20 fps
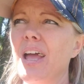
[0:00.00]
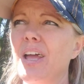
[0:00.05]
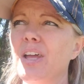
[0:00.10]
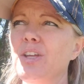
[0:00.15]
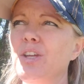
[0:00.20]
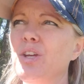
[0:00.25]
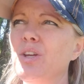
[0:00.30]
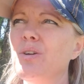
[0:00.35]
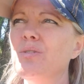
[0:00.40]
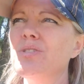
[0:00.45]

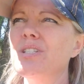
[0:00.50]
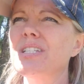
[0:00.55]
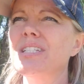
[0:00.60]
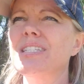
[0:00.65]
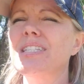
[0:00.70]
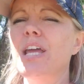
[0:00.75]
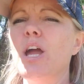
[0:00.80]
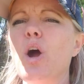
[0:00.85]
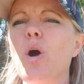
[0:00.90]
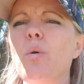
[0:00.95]
You don't
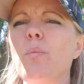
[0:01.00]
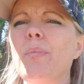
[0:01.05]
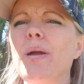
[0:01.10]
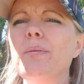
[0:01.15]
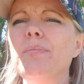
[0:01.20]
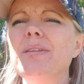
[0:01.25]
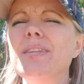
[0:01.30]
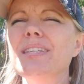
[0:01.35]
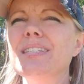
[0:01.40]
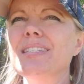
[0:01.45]
just say, oh,
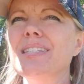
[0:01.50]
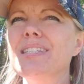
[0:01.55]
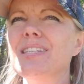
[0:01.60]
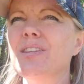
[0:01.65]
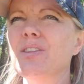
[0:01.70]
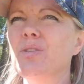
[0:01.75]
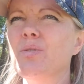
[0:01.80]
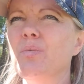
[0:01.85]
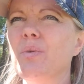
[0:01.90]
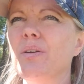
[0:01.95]
maybe this
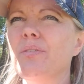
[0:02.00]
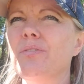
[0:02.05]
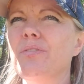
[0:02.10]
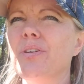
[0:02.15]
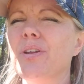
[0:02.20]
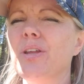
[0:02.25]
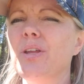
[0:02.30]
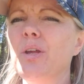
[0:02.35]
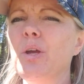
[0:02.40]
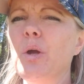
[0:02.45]
isn't the one
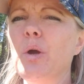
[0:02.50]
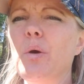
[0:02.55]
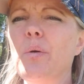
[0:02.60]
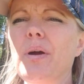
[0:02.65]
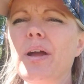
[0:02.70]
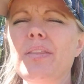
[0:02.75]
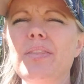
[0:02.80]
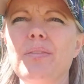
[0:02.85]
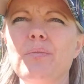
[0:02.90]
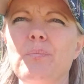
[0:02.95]
for you.
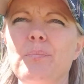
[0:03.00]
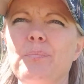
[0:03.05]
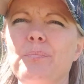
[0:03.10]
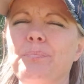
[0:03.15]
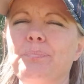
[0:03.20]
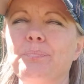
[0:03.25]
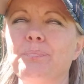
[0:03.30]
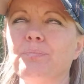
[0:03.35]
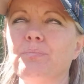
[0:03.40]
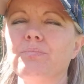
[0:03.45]
And
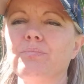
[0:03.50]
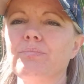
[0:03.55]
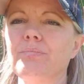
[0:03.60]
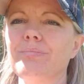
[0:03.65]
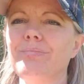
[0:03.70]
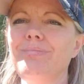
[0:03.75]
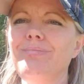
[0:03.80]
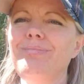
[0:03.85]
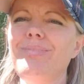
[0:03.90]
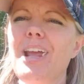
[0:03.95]

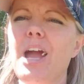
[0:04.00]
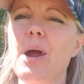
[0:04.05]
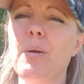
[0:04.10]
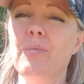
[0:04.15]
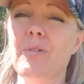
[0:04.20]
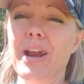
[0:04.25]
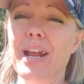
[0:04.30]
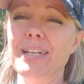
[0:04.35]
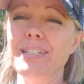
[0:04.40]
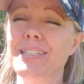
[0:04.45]

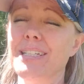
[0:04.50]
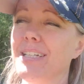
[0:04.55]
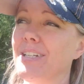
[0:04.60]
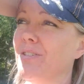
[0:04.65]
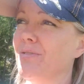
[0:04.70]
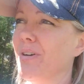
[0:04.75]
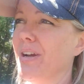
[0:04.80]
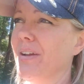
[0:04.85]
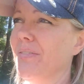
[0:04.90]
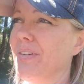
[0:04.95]
I'm ranting
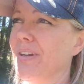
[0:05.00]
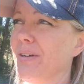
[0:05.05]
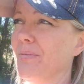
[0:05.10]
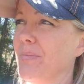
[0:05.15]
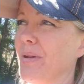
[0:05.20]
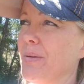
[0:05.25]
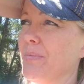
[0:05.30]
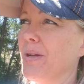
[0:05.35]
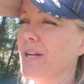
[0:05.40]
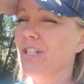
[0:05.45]
and raving, and
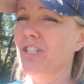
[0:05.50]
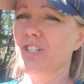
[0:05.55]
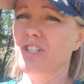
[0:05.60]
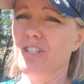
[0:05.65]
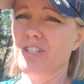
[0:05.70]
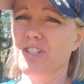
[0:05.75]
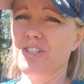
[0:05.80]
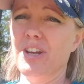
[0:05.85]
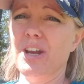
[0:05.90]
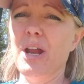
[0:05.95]
maybe I should
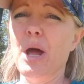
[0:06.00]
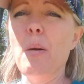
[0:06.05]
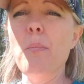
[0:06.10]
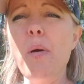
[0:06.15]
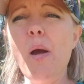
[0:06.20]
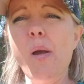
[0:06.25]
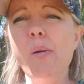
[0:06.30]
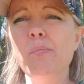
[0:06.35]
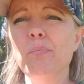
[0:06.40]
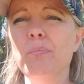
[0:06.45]
just shut up.
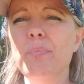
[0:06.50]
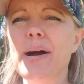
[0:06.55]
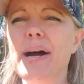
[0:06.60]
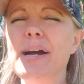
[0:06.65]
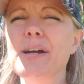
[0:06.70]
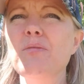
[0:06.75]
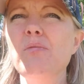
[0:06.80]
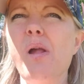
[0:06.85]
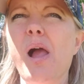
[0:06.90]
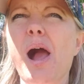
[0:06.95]

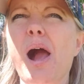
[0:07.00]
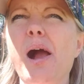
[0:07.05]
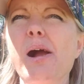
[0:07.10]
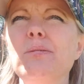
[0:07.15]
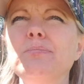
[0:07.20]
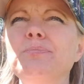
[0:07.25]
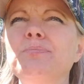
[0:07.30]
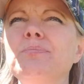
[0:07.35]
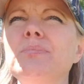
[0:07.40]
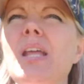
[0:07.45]
But
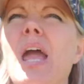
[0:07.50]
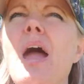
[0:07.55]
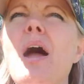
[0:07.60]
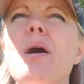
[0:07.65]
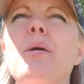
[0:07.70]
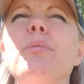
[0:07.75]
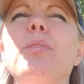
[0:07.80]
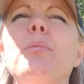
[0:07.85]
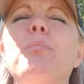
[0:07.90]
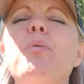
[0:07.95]

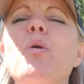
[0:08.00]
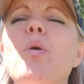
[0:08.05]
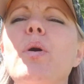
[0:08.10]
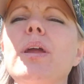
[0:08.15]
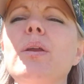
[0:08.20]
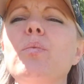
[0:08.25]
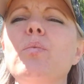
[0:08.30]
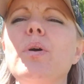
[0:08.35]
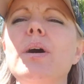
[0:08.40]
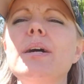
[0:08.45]
the
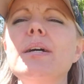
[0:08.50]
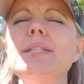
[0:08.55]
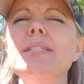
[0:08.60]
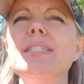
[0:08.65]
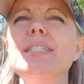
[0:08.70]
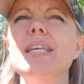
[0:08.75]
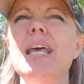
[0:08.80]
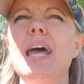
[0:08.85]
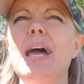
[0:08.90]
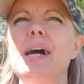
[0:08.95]
point
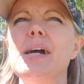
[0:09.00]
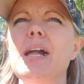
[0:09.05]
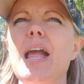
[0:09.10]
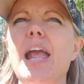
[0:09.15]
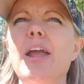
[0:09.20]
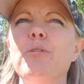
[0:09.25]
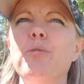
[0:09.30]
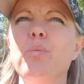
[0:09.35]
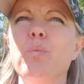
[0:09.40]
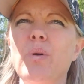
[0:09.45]
was,
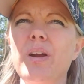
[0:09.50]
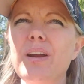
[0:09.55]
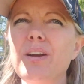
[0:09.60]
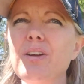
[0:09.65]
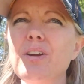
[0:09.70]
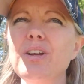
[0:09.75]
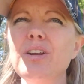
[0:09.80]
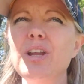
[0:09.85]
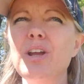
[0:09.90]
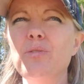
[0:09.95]
if
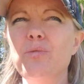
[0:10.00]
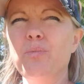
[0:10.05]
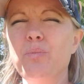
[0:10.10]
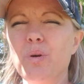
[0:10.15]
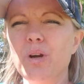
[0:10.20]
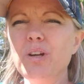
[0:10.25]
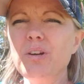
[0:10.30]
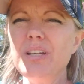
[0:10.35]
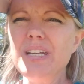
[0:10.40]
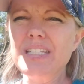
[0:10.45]
we're
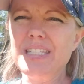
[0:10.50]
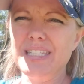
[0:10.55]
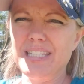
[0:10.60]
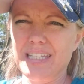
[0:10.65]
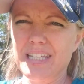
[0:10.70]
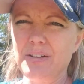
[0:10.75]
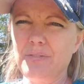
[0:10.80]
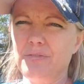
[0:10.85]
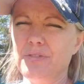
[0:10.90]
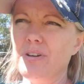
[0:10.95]
gonna
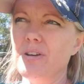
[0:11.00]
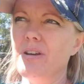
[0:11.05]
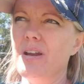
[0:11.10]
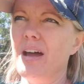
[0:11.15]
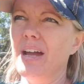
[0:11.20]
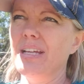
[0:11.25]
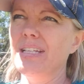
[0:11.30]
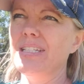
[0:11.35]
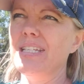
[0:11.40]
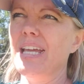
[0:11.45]
sit for
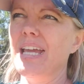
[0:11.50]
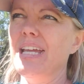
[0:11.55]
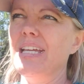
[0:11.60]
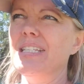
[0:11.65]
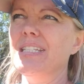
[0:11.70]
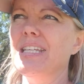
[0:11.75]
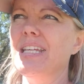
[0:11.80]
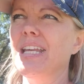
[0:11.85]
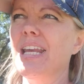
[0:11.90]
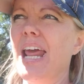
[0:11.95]
9 to
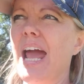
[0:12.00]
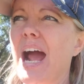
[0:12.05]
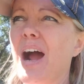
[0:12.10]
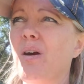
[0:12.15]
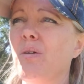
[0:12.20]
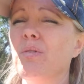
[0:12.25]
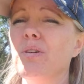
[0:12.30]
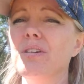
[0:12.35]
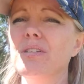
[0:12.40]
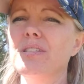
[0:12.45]
18
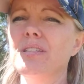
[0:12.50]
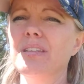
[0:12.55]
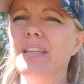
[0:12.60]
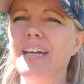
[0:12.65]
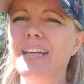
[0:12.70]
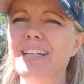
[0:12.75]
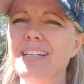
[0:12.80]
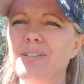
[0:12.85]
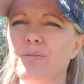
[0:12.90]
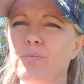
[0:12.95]
hours,
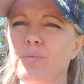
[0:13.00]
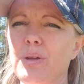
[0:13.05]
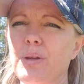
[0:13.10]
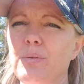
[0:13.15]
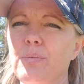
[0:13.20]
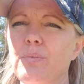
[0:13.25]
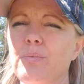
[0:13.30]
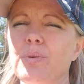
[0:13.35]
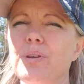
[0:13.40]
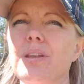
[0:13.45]
we
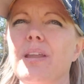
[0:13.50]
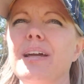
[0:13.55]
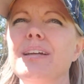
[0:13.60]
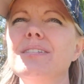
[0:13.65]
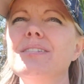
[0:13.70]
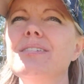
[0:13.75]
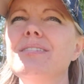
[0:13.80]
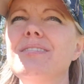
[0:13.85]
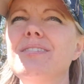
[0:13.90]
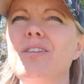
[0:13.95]
would like
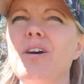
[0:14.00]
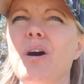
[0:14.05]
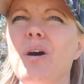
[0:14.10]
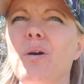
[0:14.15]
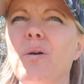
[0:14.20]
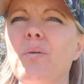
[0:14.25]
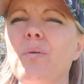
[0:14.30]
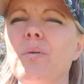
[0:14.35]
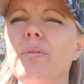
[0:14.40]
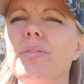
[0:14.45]
to
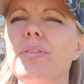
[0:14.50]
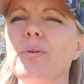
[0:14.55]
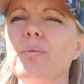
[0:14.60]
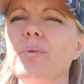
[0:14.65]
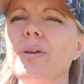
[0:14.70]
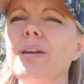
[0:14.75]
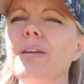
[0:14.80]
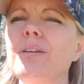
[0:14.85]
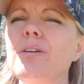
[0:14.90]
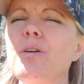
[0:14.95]
know, then
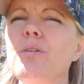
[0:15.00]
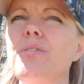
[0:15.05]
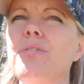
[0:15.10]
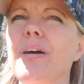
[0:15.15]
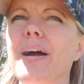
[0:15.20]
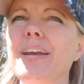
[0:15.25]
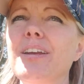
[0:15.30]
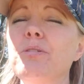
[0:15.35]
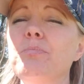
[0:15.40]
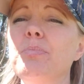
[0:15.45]
we could go
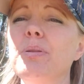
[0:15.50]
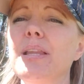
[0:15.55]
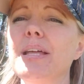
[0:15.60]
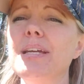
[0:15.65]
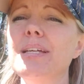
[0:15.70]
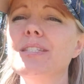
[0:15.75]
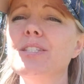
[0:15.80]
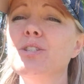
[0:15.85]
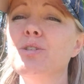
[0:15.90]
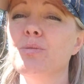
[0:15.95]
find a
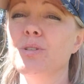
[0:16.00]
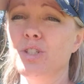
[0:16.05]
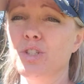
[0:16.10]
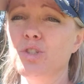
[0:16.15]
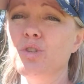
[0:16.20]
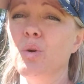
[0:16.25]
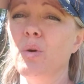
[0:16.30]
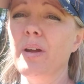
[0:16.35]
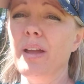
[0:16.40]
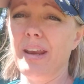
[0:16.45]
place to
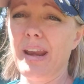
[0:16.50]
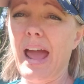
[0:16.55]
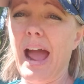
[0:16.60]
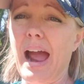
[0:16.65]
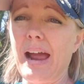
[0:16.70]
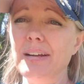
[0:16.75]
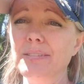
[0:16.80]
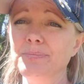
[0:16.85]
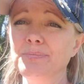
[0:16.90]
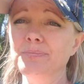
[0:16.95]
enjoy it
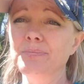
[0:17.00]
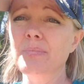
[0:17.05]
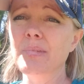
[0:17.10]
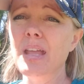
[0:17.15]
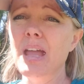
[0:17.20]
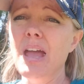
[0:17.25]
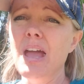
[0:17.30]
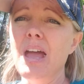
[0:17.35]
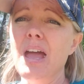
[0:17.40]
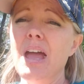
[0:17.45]
at.
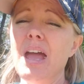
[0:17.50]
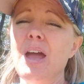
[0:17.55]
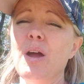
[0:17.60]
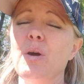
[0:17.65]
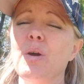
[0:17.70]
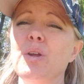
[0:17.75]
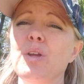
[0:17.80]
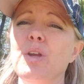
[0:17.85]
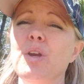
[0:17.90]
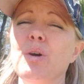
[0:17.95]

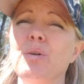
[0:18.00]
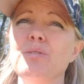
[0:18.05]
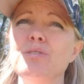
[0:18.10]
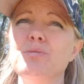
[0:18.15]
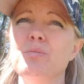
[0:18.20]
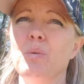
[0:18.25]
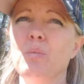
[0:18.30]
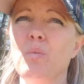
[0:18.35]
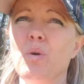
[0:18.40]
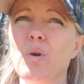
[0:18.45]
You know, it
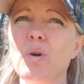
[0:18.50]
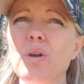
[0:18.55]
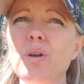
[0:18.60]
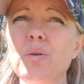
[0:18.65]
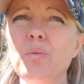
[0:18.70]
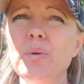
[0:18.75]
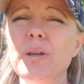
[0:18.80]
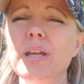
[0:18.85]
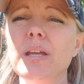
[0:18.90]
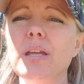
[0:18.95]
was
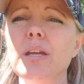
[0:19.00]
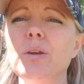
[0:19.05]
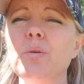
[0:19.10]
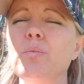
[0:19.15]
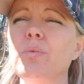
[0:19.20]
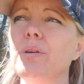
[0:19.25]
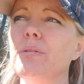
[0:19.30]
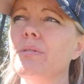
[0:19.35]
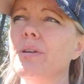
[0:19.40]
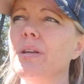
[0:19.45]
Memorial Weekend.
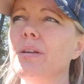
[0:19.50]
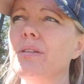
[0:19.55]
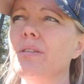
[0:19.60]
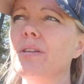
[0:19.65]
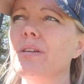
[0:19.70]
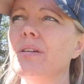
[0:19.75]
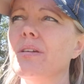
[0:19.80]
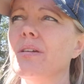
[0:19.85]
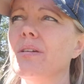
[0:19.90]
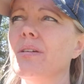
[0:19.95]
We were near
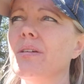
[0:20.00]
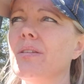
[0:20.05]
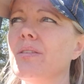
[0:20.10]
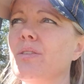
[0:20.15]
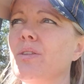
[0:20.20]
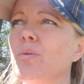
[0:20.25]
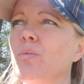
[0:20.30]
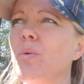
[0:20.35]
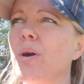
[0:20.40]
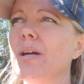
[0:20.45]

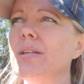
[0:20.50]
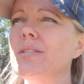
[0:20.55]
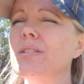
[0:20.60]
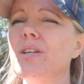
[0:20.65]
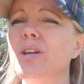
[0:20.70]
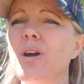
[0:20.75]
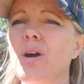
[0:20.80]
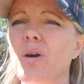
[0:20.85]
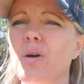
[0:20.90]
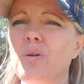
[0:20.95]
the
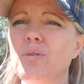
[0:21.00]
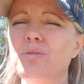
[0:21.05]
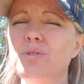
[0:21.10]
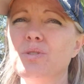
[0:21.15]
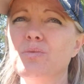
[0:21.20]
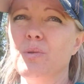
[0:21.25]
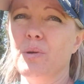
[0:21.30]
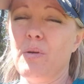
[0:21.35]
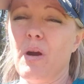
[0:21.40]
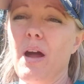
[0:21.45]
West
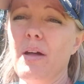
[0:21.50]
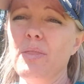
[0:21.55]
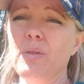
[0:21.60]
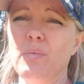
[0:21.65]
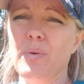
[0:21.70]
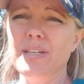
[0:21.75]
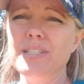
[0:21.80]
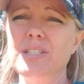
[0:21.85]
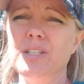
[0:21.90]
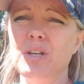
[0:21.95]
Coast. We were on the
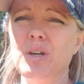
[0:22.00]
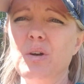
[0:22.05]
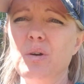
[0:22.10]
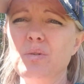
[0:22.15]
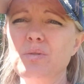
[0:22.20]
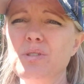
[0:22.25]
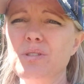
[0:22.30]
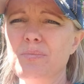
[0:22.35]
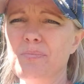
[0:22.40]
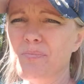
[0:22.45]
West
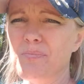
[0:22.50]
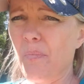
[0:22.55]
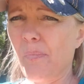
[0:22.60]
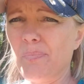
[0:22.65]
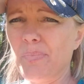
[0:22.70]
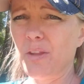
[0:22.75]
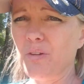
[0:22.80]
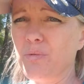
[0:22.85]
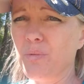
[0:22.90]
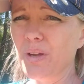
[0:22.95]
Coast.
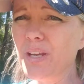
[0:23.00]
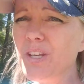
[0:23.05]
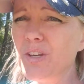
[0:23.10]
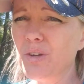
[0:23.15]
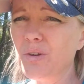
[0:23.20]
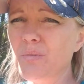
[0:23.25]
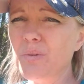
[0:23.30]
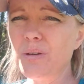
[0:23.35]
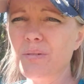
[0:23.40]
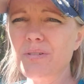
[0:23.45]
If we
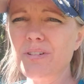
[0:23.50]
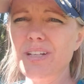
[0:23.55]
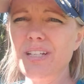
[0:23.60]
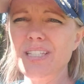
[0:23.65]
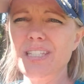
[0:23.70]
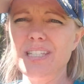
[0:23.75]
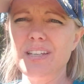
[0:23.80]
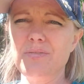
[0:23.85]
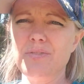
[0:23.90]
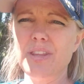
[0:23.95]
knew we were gonna
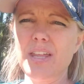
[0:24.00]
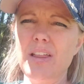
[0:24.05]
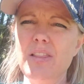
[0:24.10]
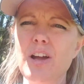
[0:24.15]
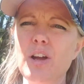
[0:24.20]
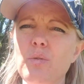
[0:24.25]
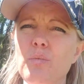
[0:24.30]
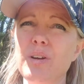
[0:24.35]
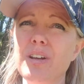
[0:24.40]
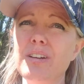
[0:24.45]
sit for that
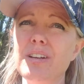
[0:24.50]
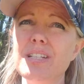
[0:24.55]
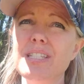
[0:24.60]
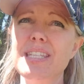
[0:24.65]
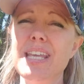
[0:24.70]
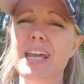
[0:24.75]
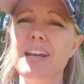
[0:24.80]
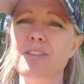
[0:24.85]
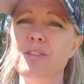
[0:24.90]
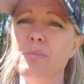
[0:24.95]
long, we could have
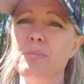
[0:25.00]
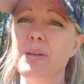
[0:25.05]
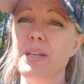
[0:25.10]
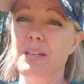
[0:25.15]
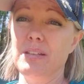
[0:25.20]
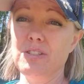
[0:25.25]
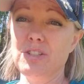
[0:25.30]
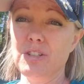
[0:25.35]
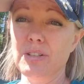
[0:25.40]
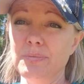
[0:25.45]
sat at the
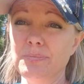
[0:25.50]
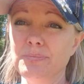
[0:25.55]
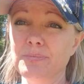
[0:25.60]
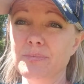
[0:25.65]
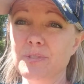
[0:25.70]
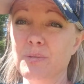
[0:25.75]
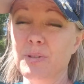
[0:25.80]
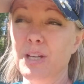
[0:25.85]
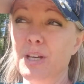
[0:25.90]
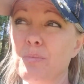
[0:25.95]
beach.
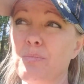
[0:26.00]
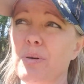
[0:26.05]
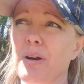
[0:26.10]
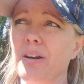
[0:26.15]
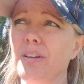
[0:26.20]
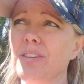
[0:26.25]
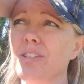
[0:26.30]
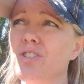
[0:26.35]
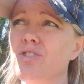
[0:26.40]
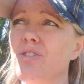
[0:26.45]
We could have
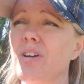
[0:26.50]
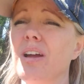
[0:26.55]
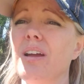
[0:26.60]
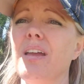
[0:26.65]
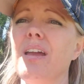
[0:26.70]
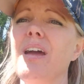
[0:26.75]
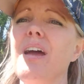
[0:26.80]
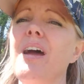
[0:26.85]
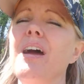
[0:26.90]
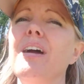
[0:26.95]
parked the truck,
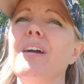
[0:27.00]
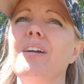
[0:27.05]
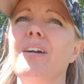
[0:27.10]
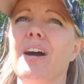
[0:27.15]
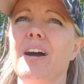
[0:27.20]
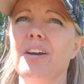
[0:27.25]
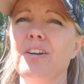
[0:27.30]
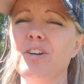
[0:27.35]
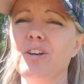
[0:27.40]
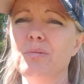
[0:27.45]

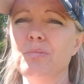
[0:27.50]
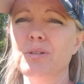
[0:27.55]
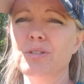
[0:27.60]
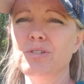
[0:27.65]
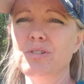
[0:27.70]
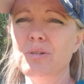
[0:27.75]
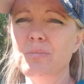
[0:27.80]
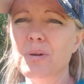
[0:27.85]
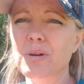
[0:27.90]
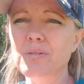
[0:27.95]
caught an Uber
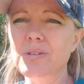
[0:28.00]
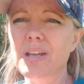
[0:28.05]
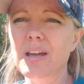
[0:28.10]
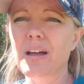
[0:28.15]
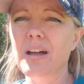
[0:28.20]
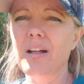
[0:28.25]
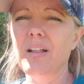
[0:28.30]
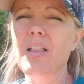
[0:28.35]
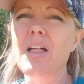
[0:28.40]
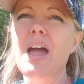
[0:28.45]
to a
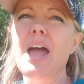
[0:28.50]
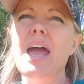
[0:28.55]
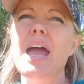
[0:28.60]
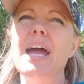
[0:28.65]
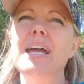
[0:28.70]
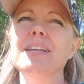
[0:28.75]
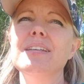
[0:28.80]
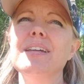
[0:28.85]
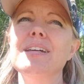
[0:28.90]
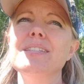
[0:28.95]
motel,
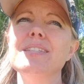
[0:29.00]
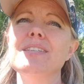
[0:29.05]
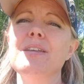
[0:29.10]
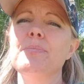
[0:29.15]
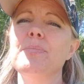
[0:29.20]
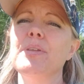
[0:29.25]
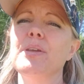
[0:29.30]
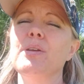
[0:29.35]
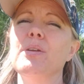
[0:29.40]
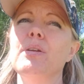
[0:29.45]
and done
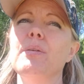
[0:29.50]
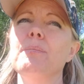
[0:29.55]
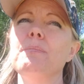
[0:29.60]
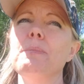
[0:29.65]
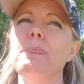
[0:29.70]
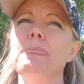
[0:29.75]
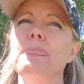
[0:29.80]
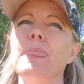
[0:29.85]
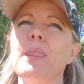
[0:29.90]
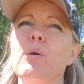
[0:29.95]
something
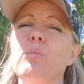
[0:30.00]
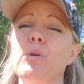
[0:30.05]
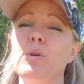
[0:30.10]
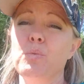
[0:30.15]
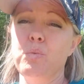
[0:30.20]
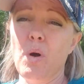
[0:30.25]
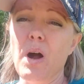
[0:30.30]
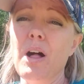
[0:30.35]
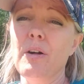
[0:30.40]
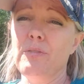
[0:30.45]

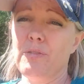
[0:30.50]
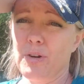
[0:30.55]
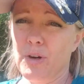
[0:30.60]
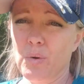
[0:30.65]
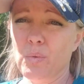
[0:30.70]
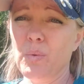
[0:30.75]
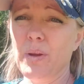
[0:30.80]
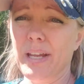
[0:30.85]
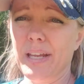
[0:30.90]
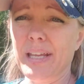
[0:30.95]
worthwhile for
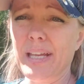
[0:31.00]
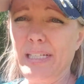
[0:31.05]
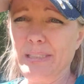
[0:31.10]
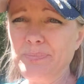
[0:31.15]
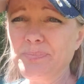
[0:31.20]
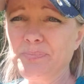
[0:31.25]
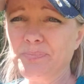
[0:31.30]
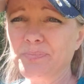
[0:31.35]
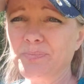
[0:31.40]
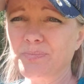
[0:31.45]
a weekend.